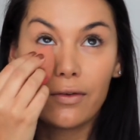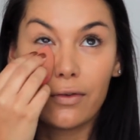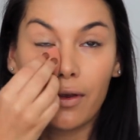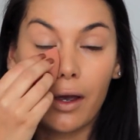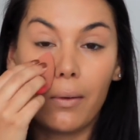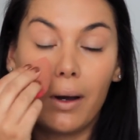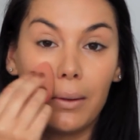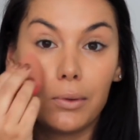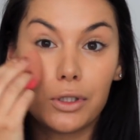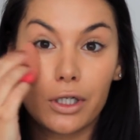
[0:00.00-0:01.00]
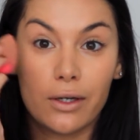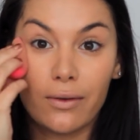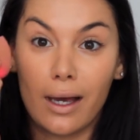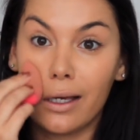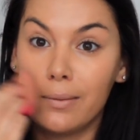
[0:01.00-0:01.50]
So I will show you
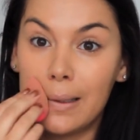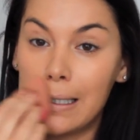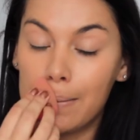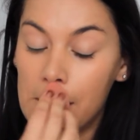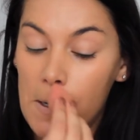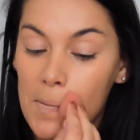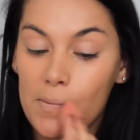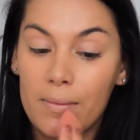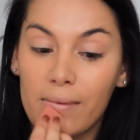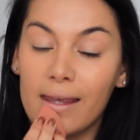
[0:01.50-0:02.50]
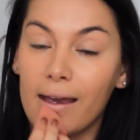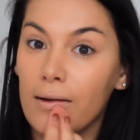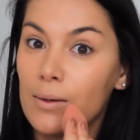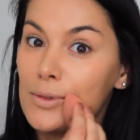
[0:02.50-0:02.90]
that in a minute, but yeah,